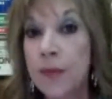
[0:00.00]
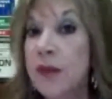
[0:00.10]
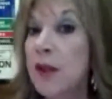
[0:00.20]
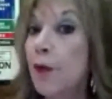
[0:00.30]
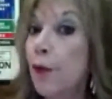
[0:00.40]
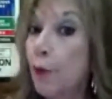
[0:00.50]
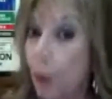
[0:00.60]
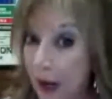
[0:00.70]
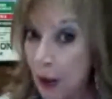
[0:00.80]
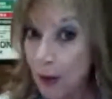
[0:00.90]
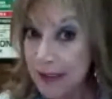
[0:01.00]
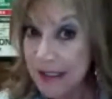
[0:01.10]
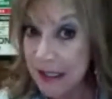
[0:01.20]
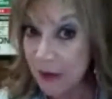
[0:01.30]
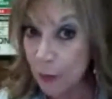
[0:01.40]
The frequency
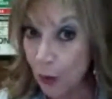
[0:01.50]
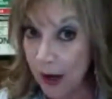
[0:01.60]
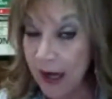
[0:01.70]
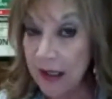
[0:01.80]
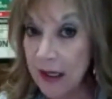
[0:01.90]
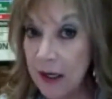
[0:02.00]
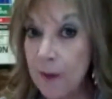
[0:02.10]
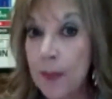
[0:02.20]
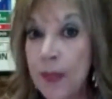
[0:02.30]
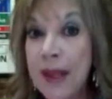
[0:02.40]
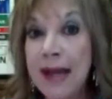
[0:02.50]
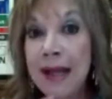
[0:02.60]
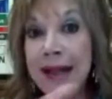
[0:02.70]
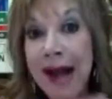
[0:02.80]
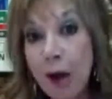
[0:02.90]
of brain that
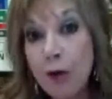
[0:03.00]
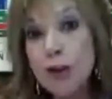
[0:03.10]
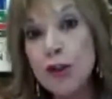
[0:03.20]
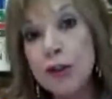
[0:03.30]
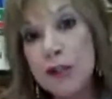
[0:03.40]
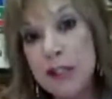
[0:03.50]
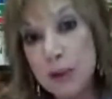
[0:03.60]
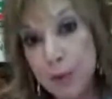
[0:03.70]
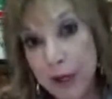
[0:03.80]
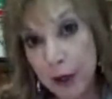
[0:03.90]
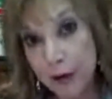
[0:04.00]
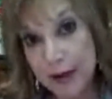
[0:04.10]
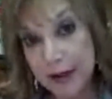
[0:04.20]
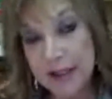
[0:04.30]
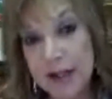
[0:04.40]
allows you to
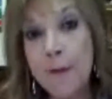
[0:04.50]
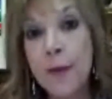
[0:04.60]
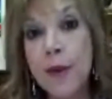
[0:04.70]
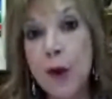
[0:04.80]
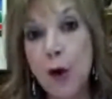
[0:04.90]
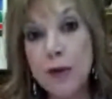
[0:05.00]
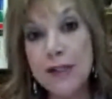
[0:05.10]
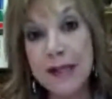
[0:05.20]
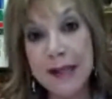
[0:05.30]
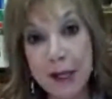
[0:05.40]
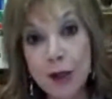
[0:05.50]
experience those inner